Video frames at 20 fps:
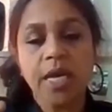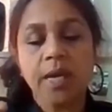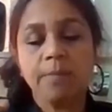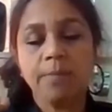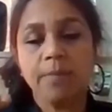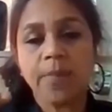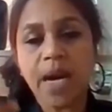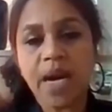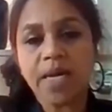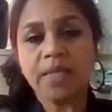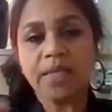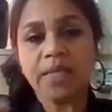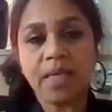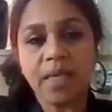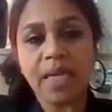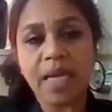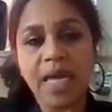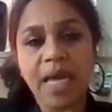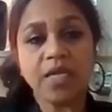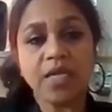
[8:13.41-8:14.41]
by the
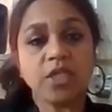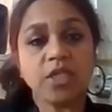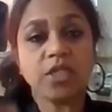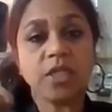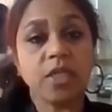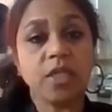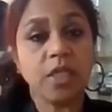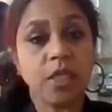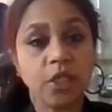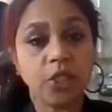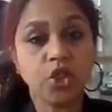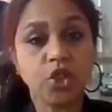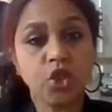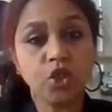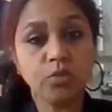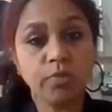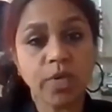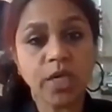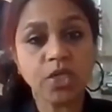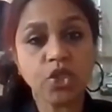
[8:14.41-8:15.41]
gland is a little
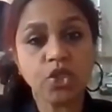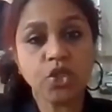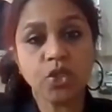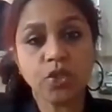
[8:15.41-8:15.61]
too much.